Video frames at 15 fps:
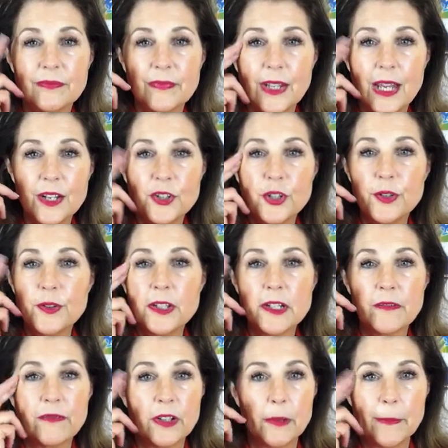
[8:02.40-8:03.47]
I choose to
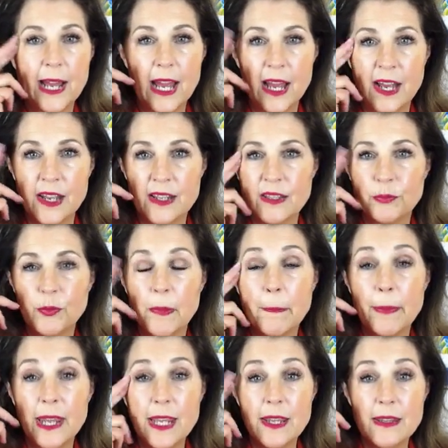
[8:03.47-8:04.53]
fill my eyes with
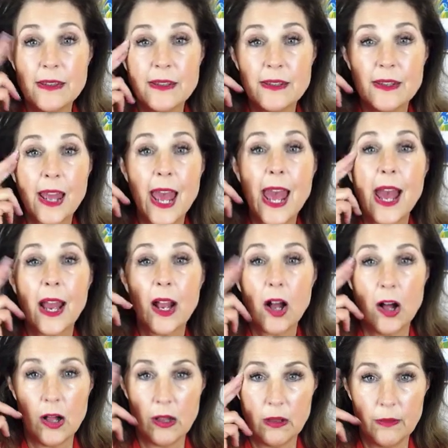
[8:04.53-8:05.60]
peace and
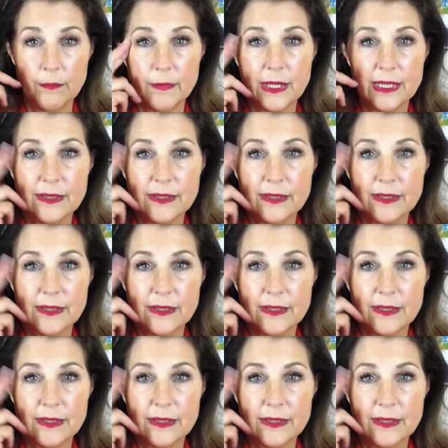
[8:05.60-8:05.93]
calm.